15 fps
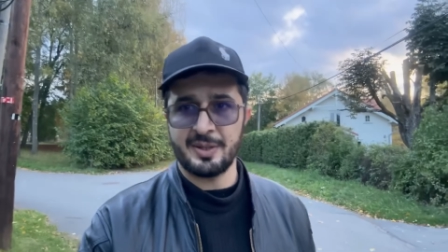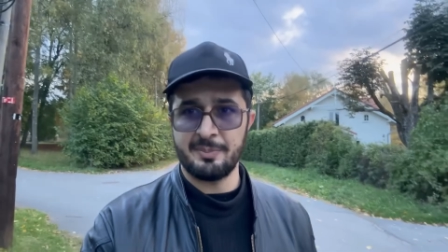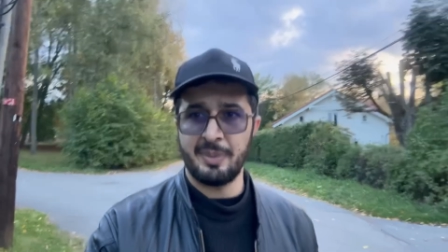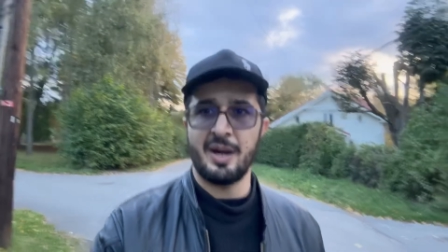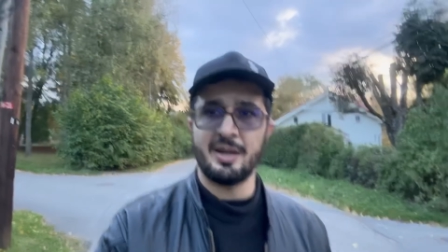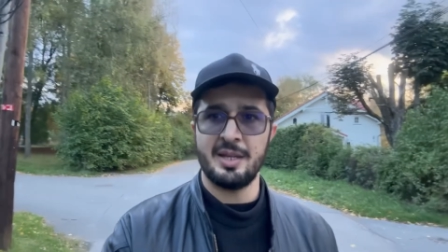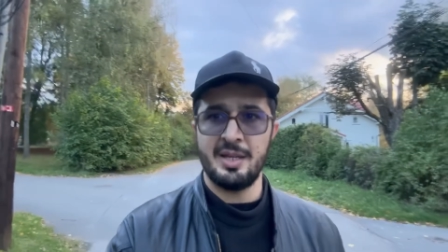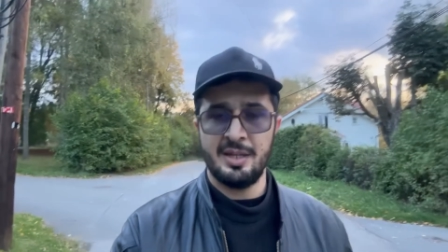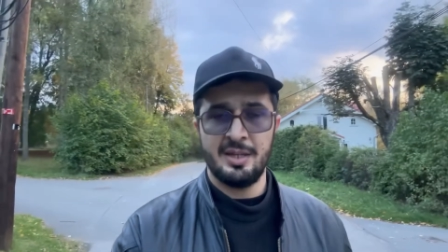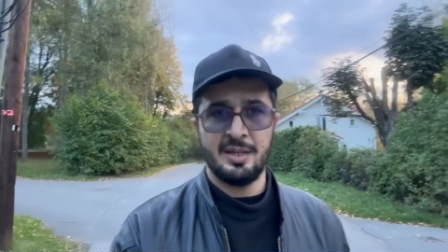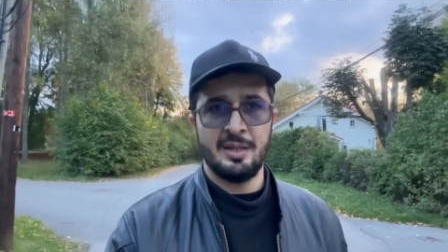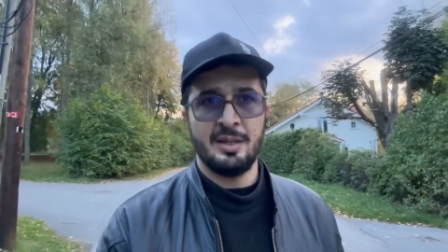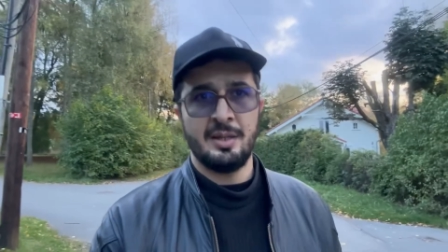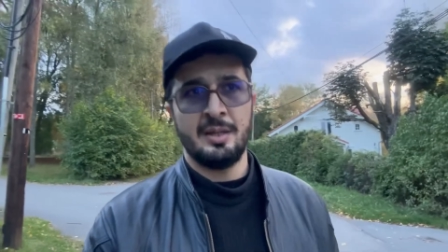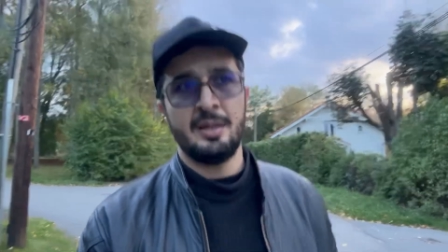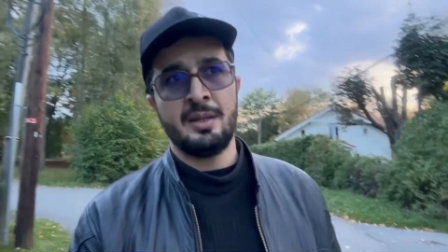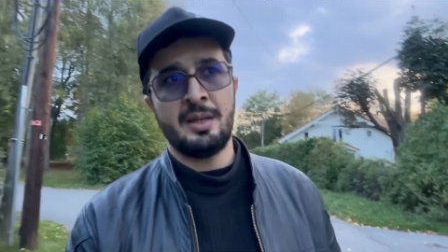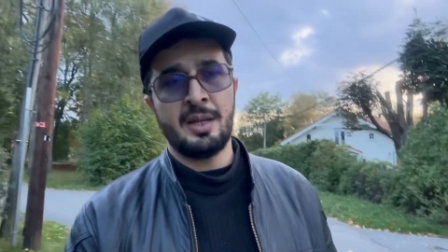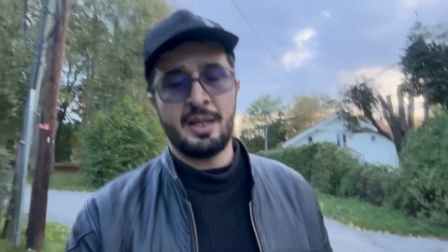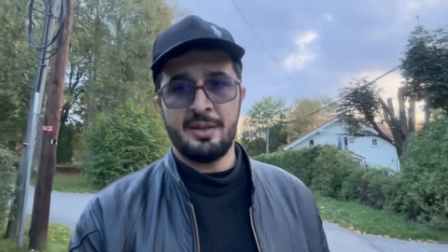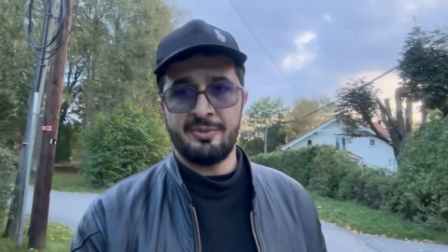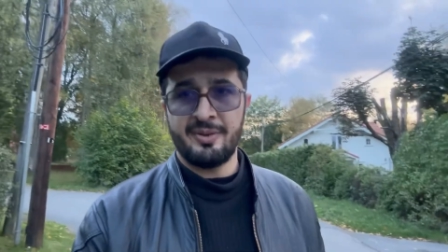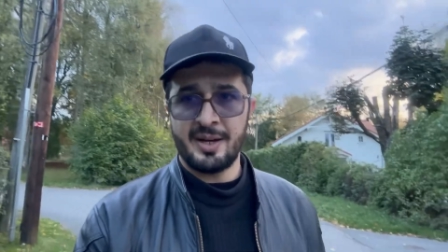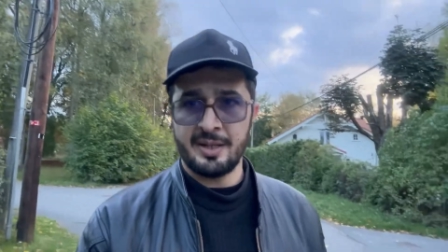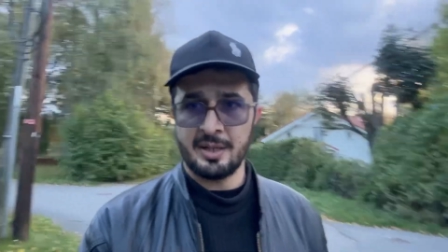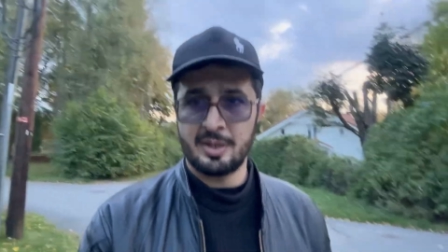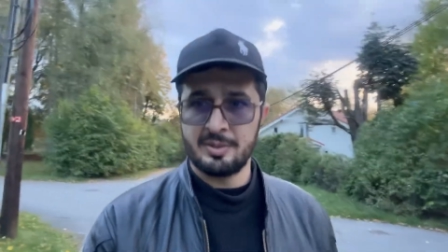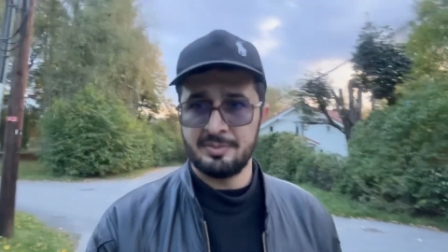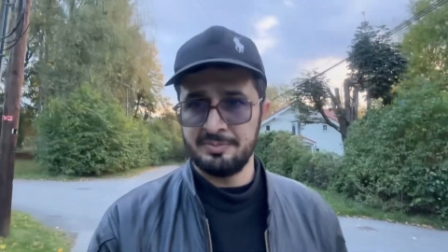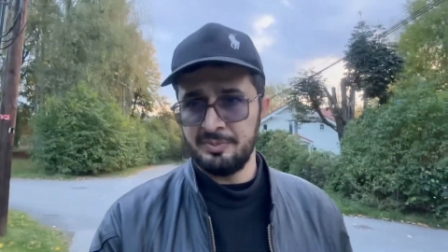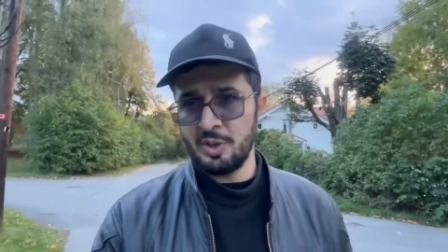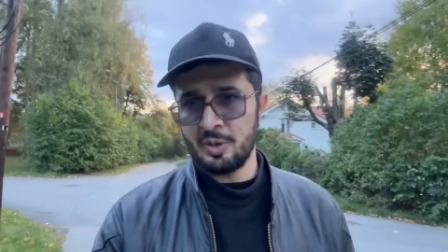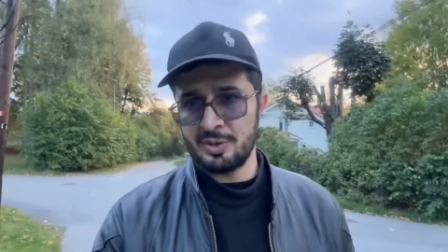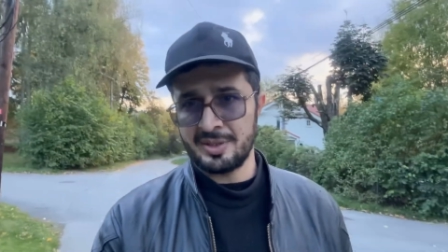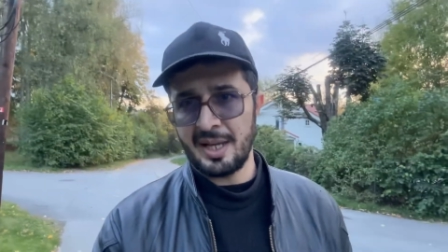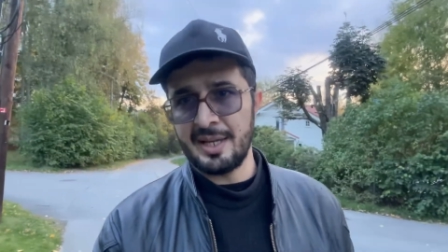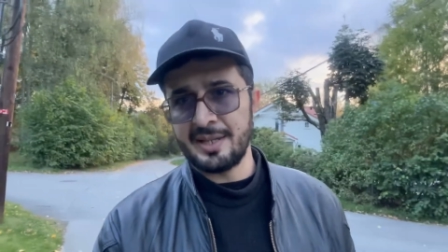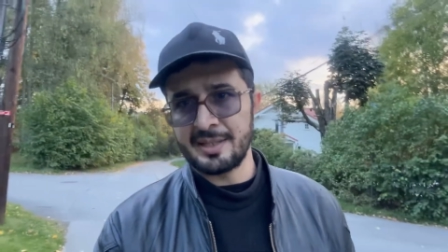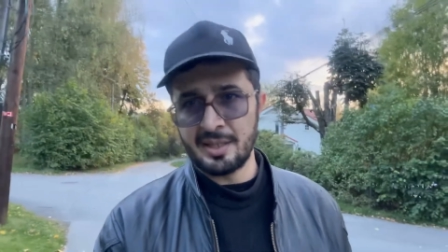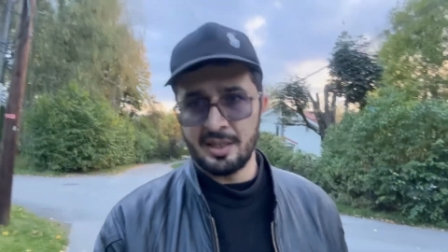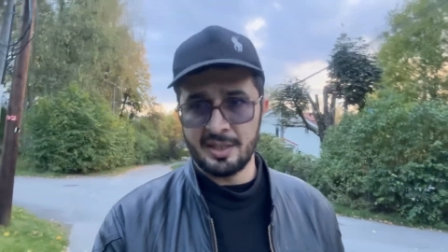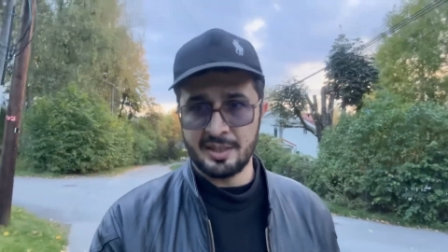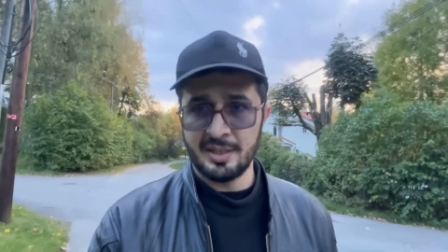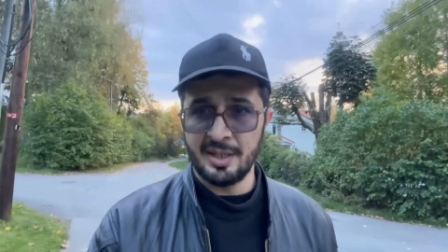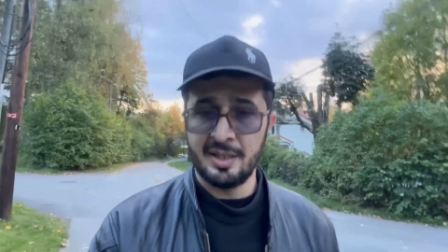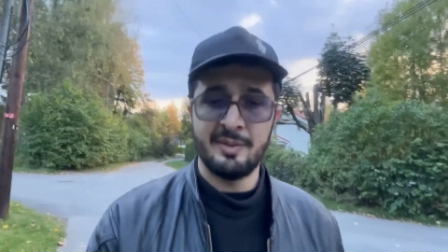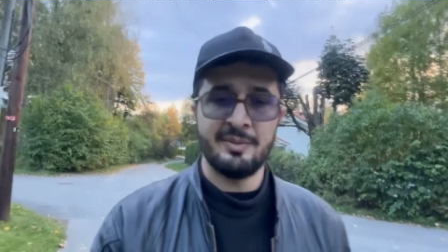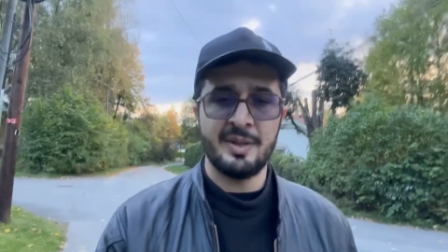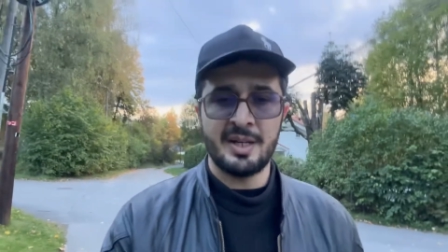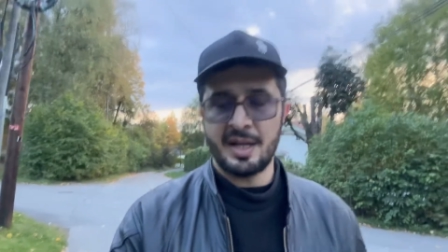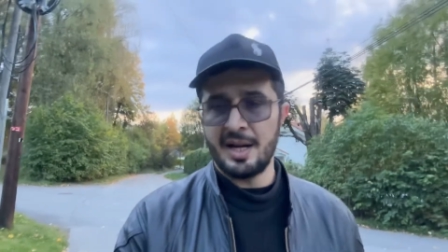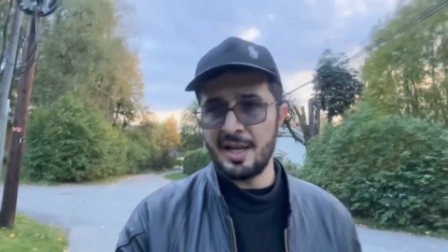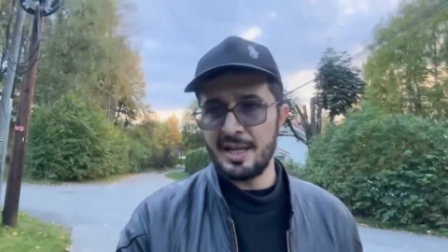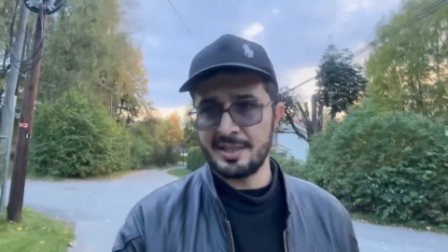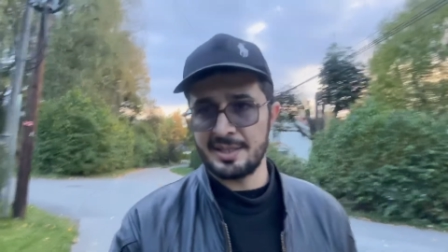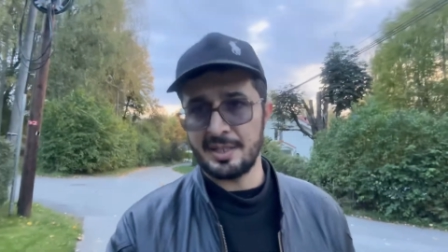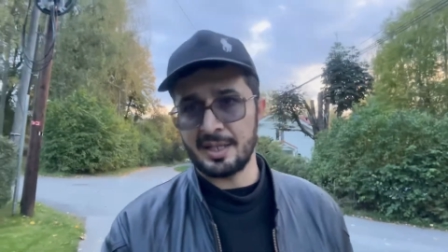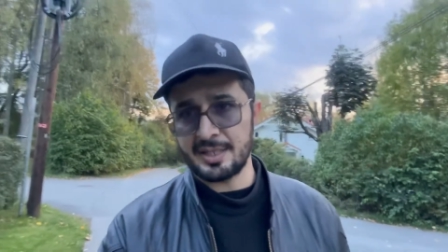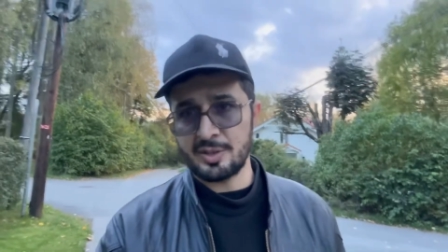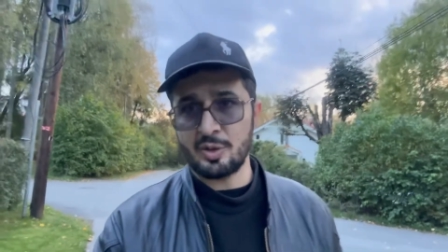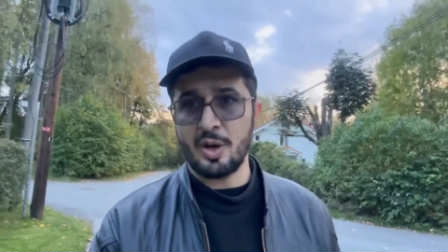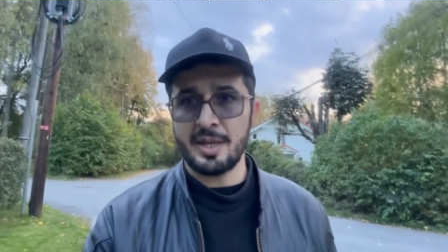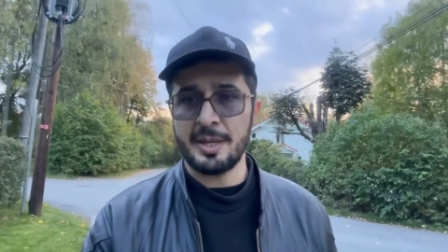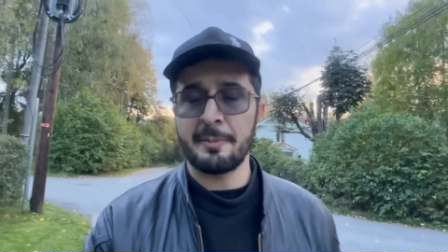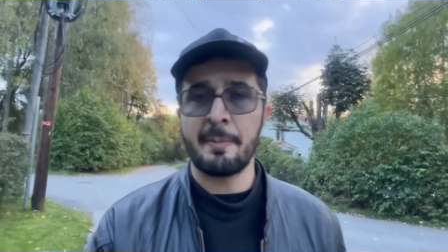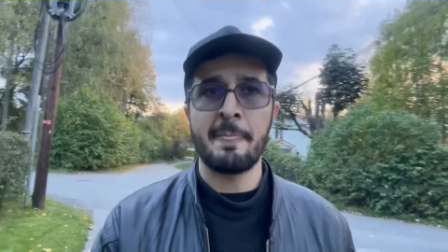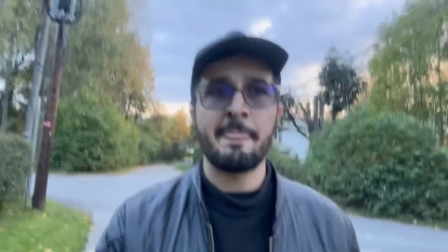party and I find a you know silent corner where I started talking.